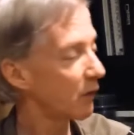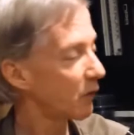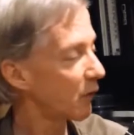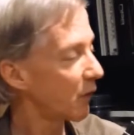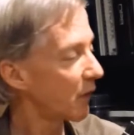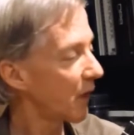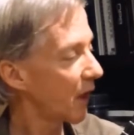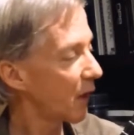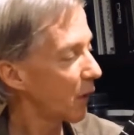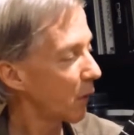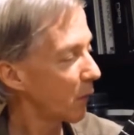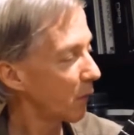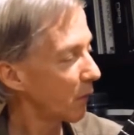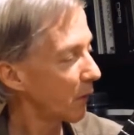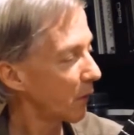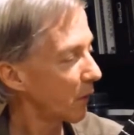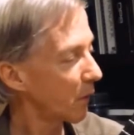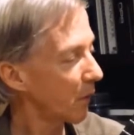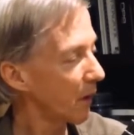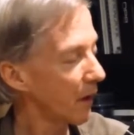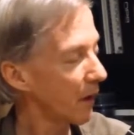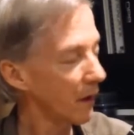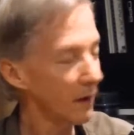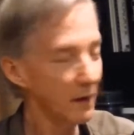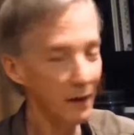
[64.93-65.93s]
So that opening
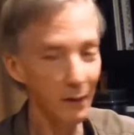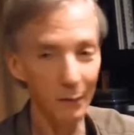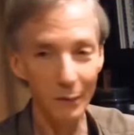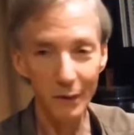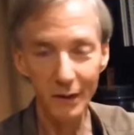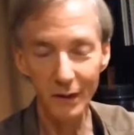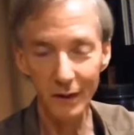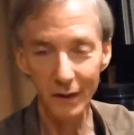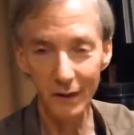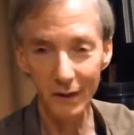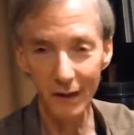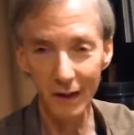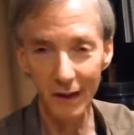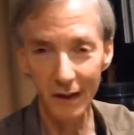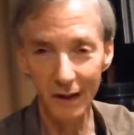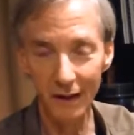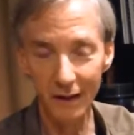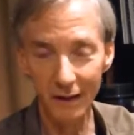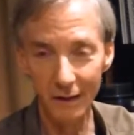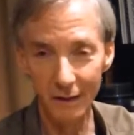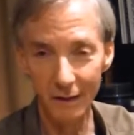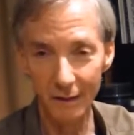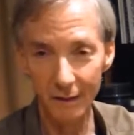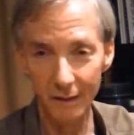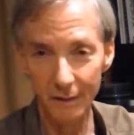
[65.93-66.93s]
melody, which is
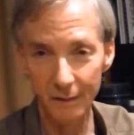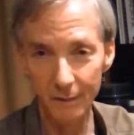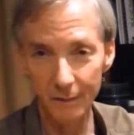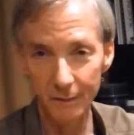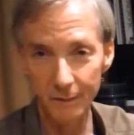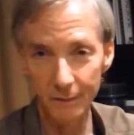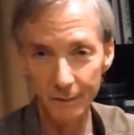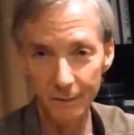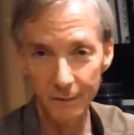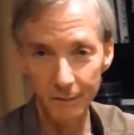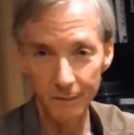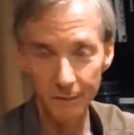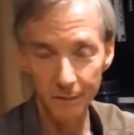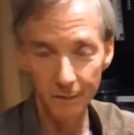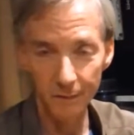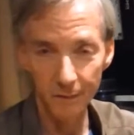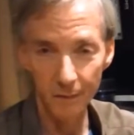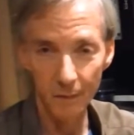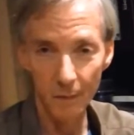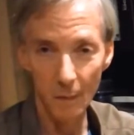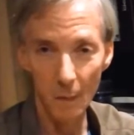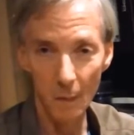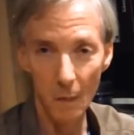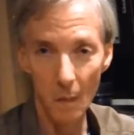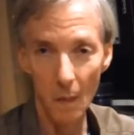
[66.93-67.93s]
this,
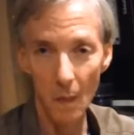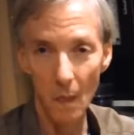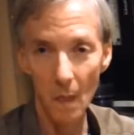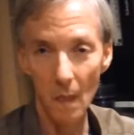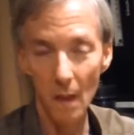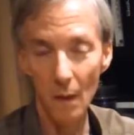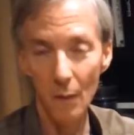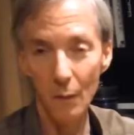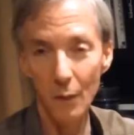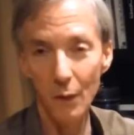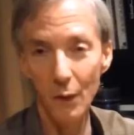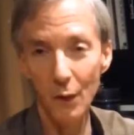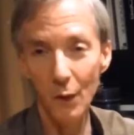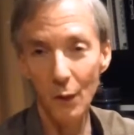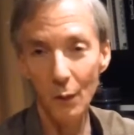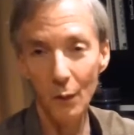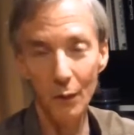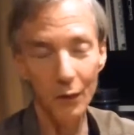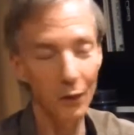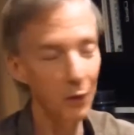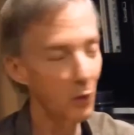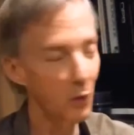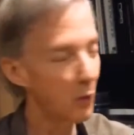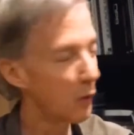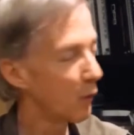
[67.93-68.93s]
when you hear it with
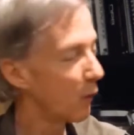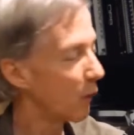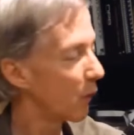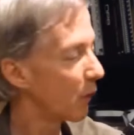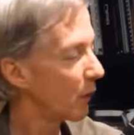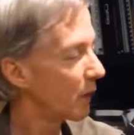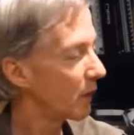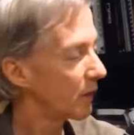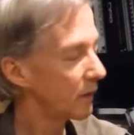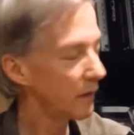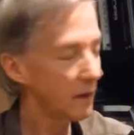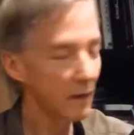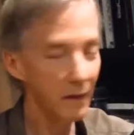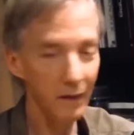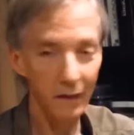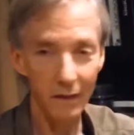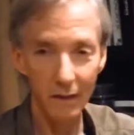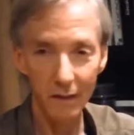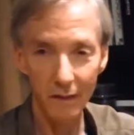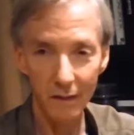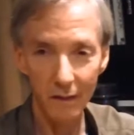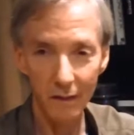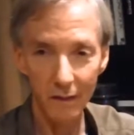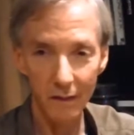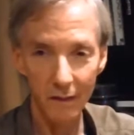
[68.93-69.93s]
the chords, is,
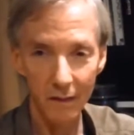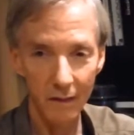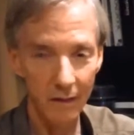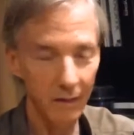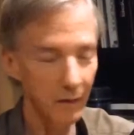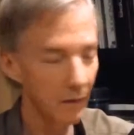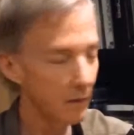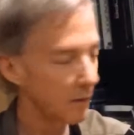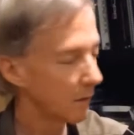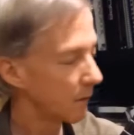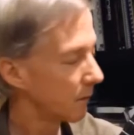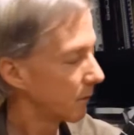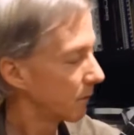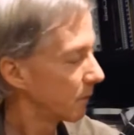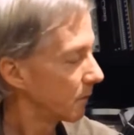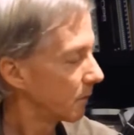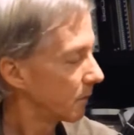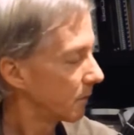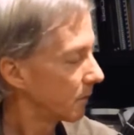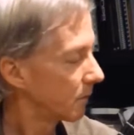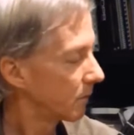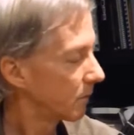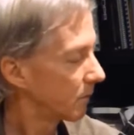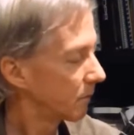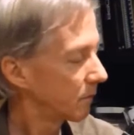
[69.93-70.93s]
and
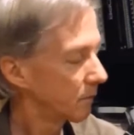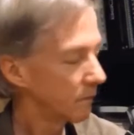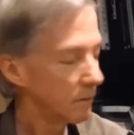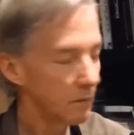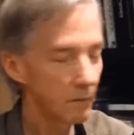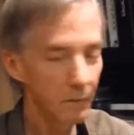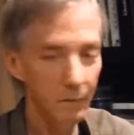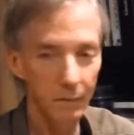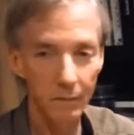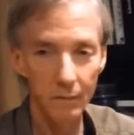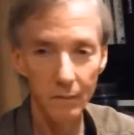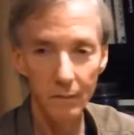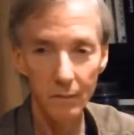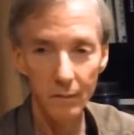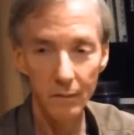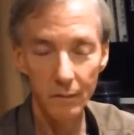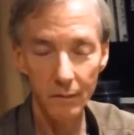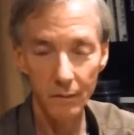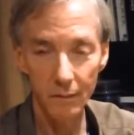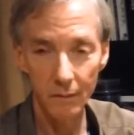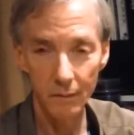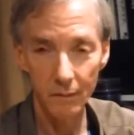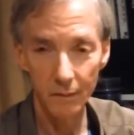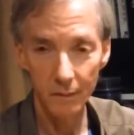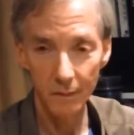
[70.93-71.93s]

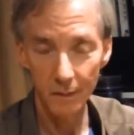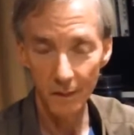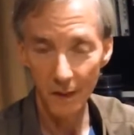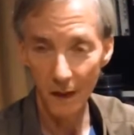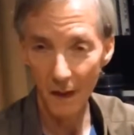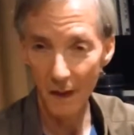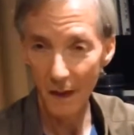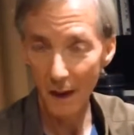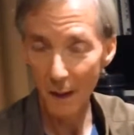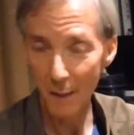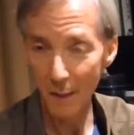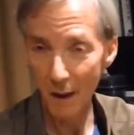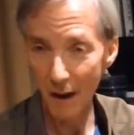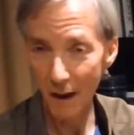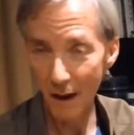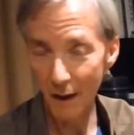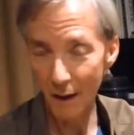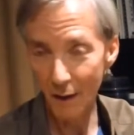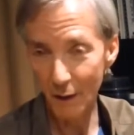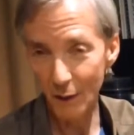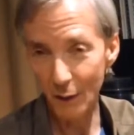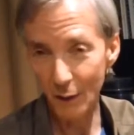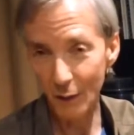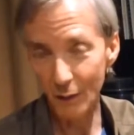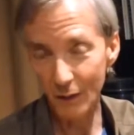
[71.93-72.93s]
then I'm adding
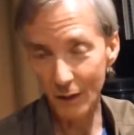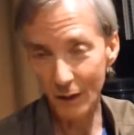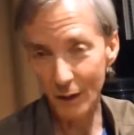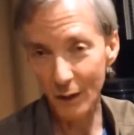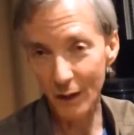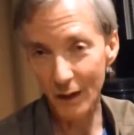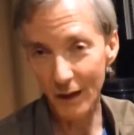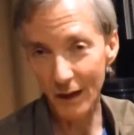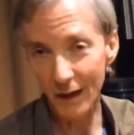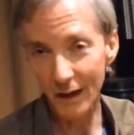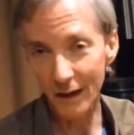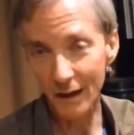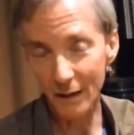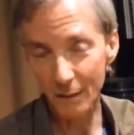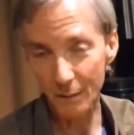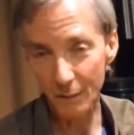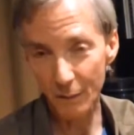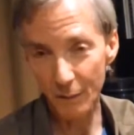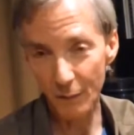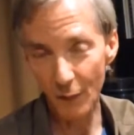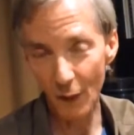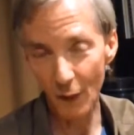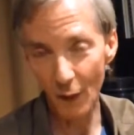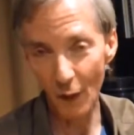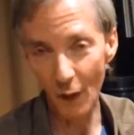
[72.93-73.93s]
these notes underneath.
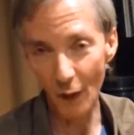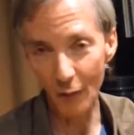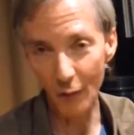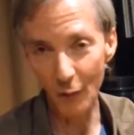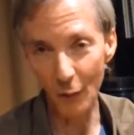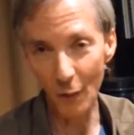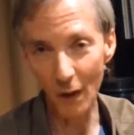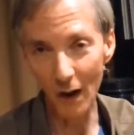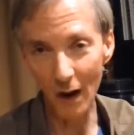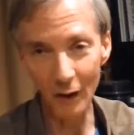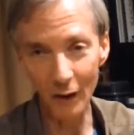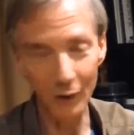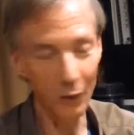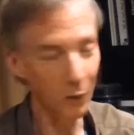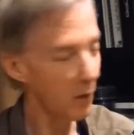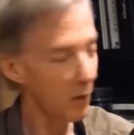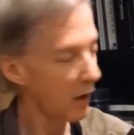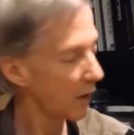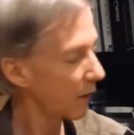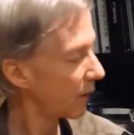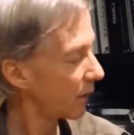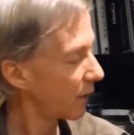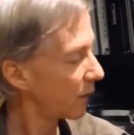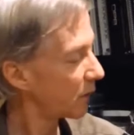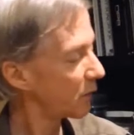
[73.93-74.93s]
Very often what I'll do,
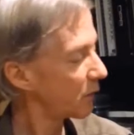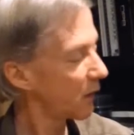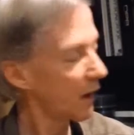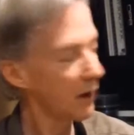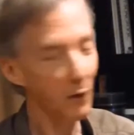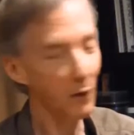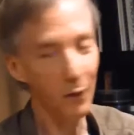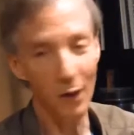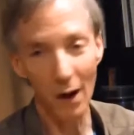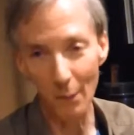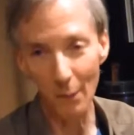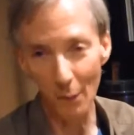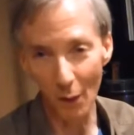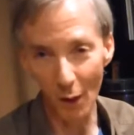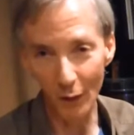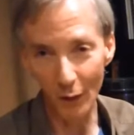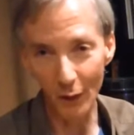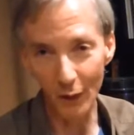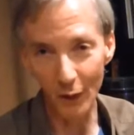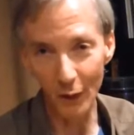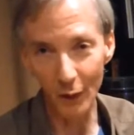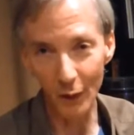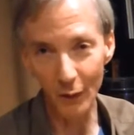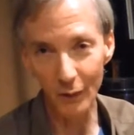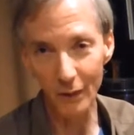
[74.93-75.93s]
rather than try to grab all the
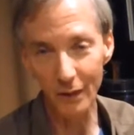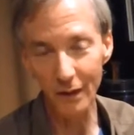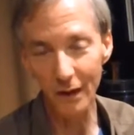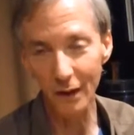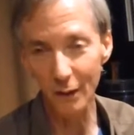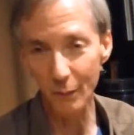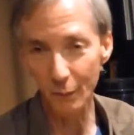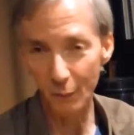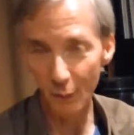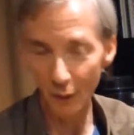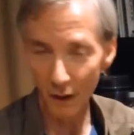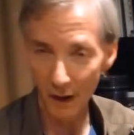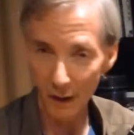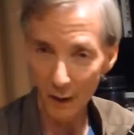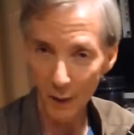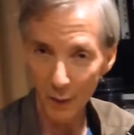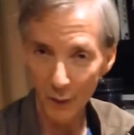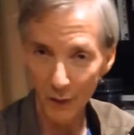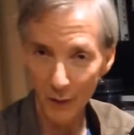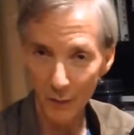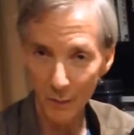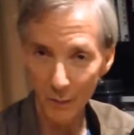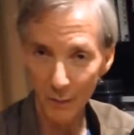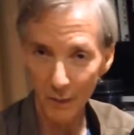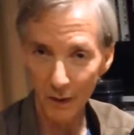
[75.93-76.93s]
notes, is put a note
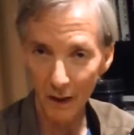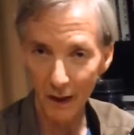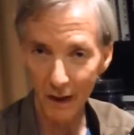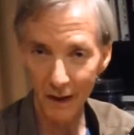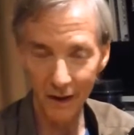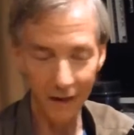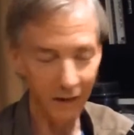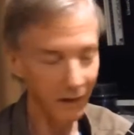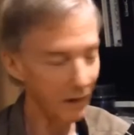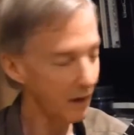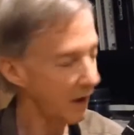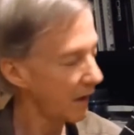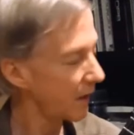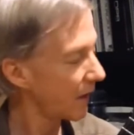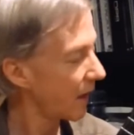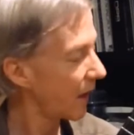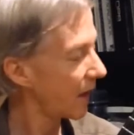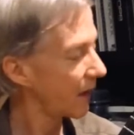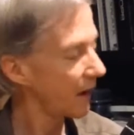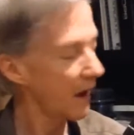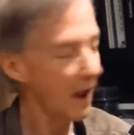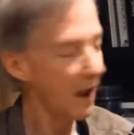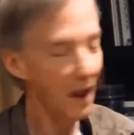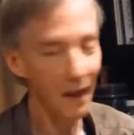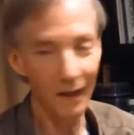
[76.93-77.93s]
in place and
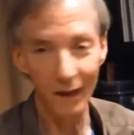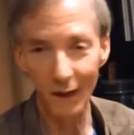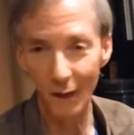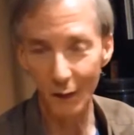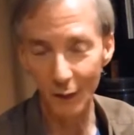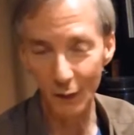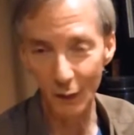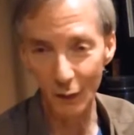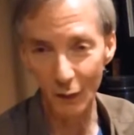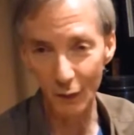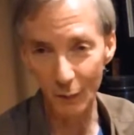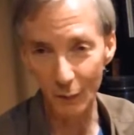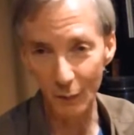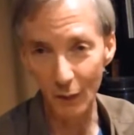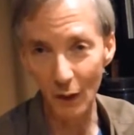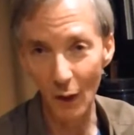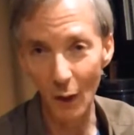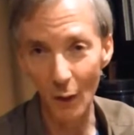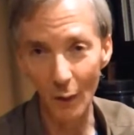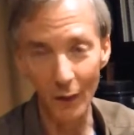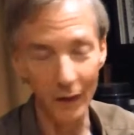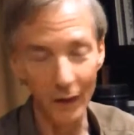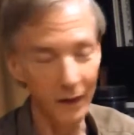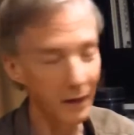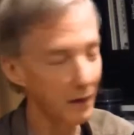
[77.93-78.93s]
then add the other notes
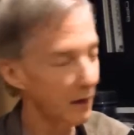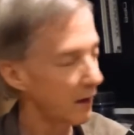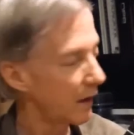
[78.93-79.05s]
below it.